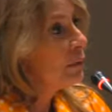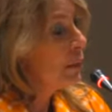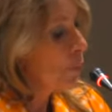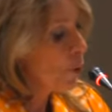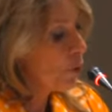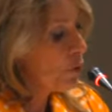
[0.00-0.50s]

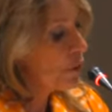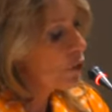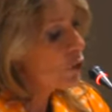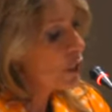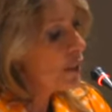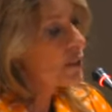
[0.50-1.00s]
Democracy
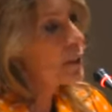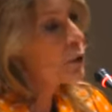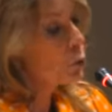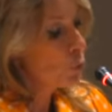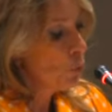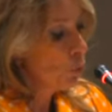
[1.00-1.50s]
is just
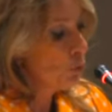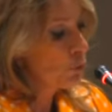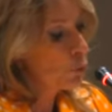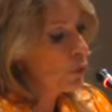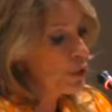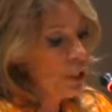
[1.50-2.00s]
a
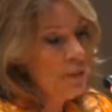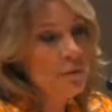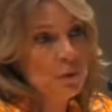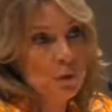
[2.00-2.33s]
tool to achieve